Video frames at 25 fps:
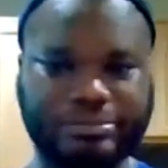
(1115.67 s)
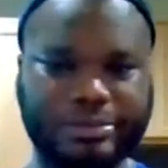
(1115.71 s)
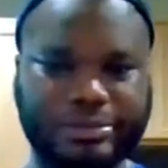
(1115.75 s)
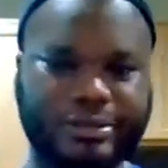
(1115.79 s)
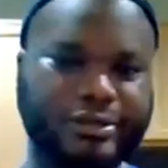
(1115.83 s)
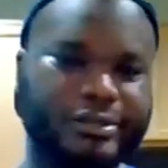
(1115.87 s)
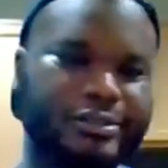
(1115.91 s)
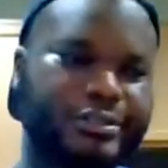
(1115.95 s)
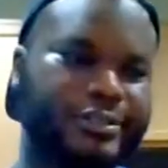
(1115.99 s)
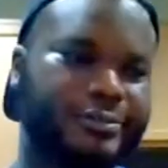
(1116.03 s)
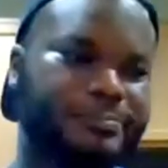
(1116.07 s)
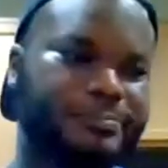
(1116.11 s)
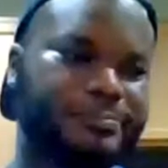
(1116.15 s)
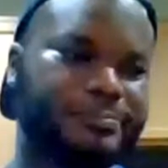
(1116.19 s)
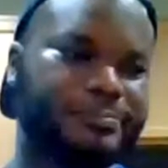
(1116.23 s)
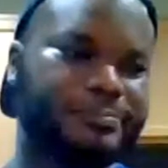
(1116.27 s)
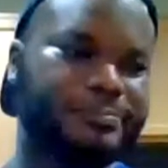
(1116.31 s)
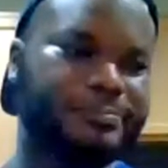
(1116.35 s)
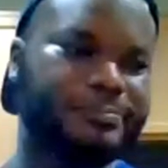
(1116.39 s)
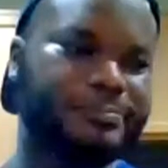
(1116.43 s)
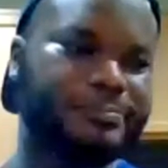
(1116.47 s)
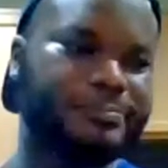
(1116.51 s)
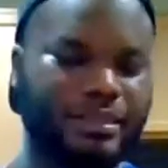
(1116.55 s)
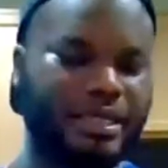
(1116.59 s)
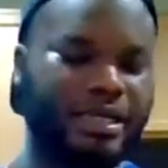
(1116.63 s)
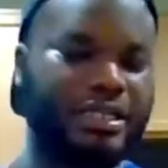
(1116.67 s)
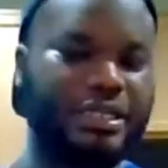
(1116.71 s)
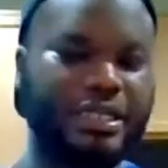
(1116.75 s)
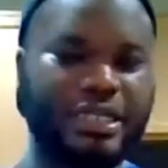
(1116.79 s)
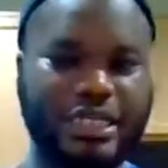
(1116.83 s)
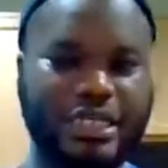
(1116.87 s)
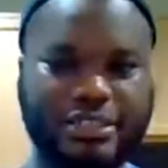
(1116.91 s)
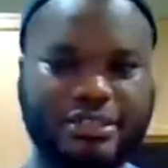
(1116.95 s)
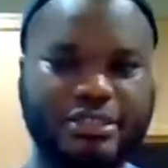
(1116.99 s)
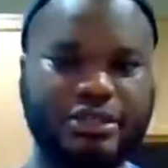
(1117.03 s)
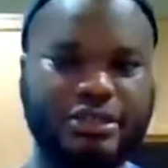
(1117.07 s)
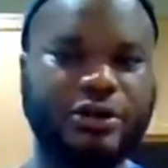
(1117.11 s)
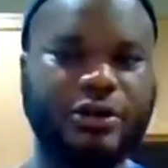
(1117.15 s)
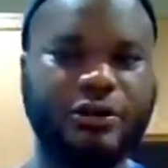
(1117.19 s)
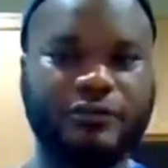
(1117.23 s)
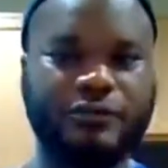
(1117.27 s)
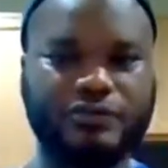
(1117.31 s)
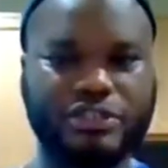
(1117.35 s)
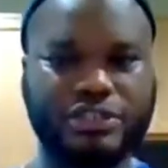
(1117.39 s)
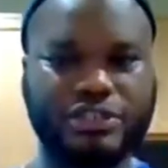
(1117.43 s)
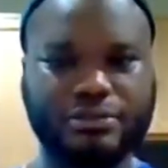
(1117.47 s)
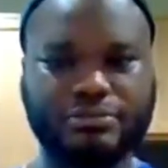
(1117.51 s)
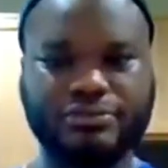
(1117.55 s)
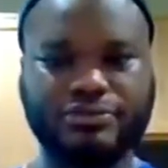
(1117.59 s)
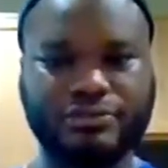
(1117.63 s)
because then it gets
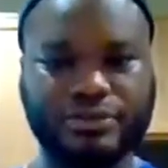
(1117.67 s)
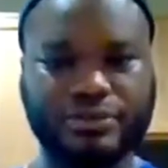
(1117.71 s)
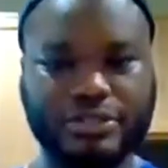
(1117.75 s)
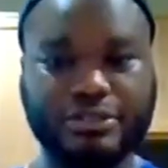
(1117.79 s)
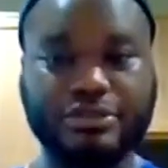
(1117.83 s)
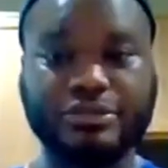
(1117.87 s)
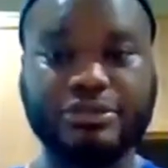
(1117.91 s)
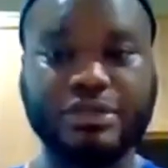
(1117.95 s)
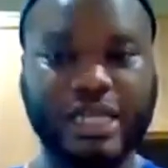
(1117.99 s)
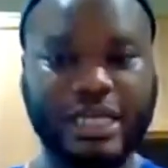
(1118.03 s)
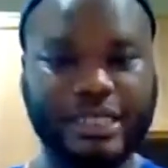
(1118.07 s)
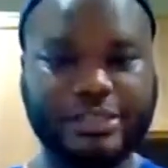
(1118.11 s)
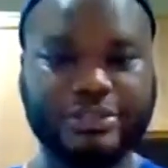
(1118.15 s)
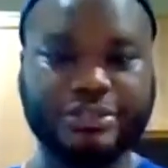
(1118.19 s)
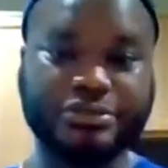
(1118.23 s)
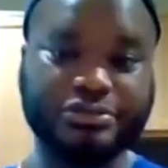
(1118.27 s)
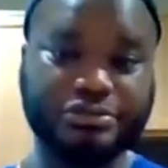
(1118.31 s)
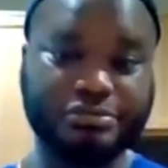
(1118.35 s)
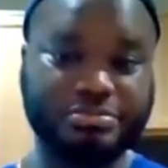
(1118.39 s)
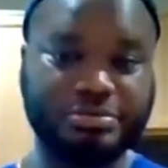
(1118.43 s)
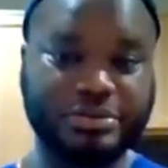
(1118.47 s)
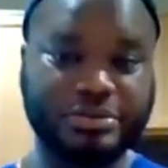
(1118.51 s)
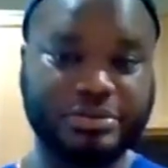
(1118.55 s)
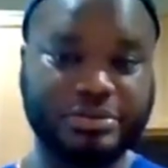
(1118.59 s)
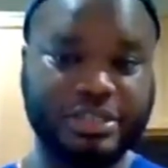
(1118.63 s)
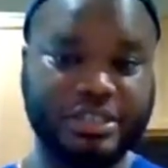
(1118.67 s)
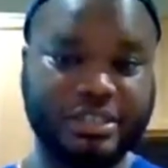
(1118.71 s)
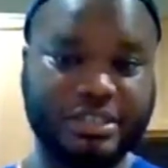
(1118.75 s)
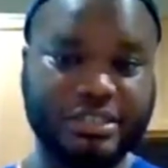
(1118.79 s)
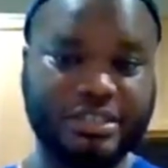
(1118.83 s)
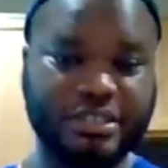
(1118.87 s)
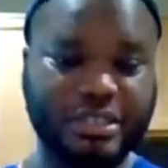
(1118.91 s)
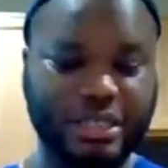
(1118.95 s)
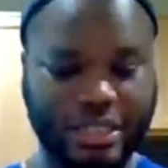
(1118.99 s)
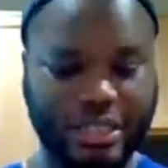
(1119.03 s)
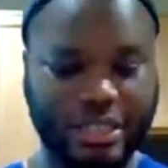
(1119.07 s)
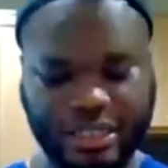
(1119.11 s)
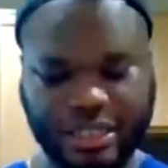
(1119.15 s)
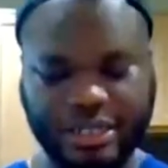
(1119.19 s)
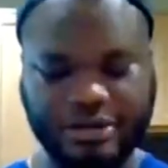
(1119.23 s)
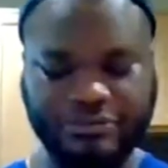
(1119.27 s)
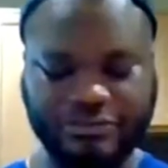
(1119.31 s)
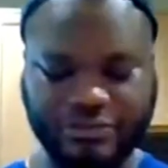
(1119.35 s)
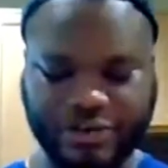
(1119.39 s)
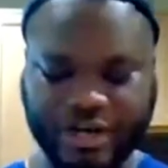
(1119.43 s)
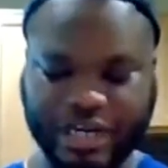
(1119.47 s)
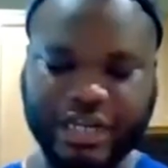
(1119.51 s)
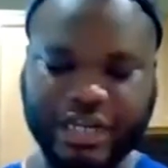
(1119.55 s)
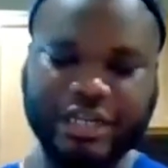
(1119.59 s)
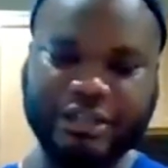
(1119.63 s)
uncomfortable for you to like scoop it and
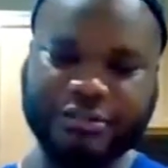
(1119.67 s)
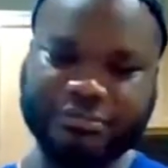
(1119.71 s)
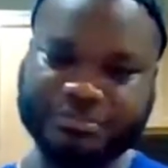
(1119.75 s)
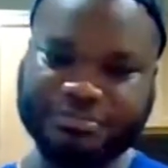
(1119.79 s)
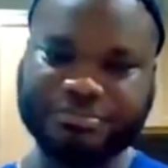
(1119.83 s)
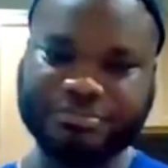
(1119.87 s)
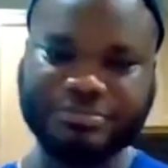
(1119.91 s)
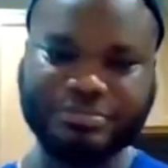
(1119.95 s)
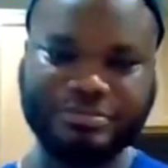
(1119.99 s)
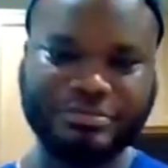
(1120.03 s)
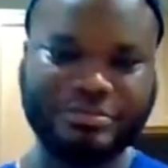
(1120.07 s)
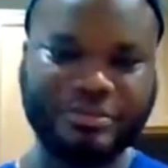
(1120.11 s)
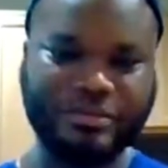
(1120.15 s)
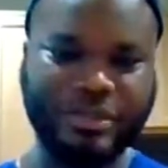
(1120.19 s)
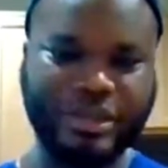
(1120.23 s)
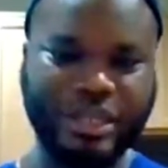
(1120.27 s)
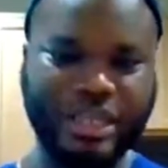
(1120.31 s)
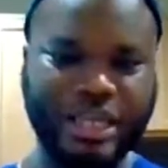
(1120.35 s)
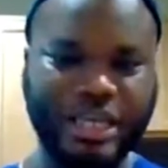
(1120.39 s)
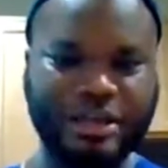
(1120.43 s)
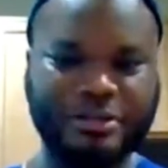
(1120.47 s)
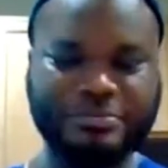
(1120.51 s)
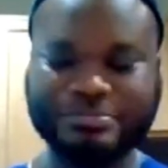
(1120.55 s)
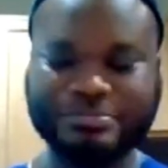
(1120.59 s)
fry it. Yeah.